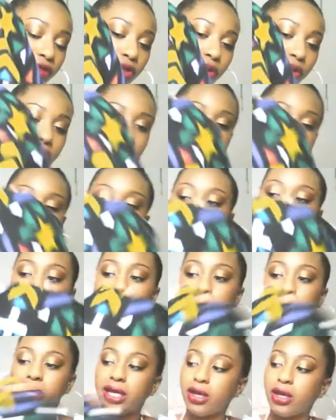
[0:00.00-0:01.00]
If you want to see it
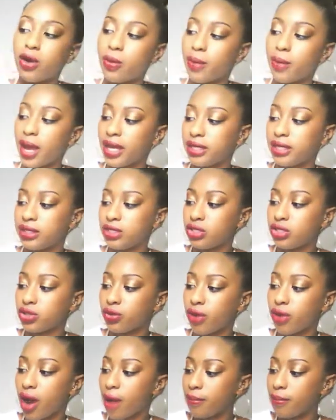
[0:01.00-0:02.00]
properly, go on my
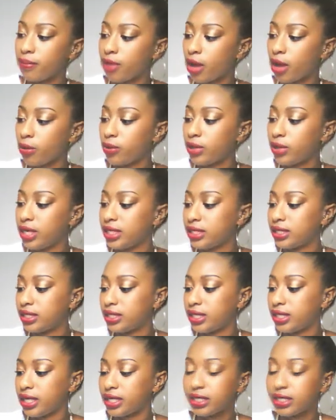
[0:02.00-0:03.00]
Instagram. I will list
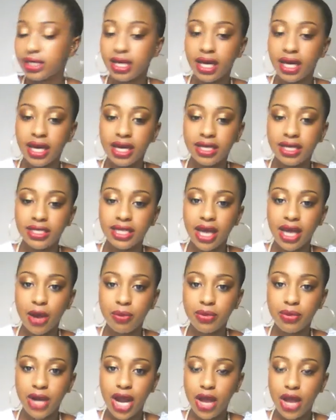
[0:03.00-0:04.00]
it
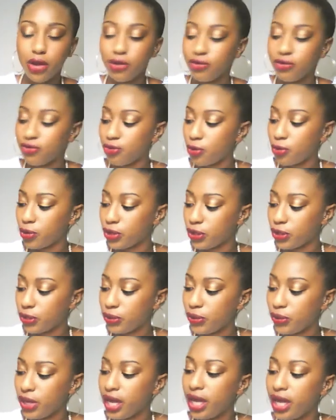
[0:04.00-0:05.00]
down below for
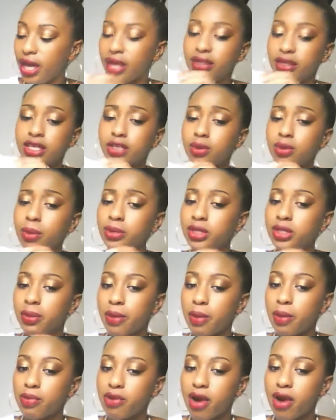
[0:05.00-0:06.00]
you. This one was a
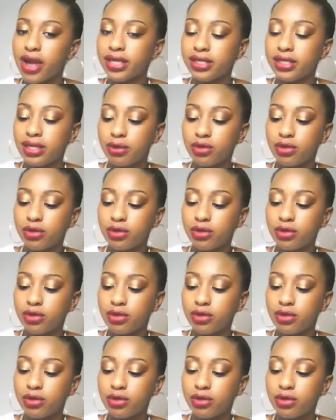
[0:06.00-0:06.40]
bit pricey.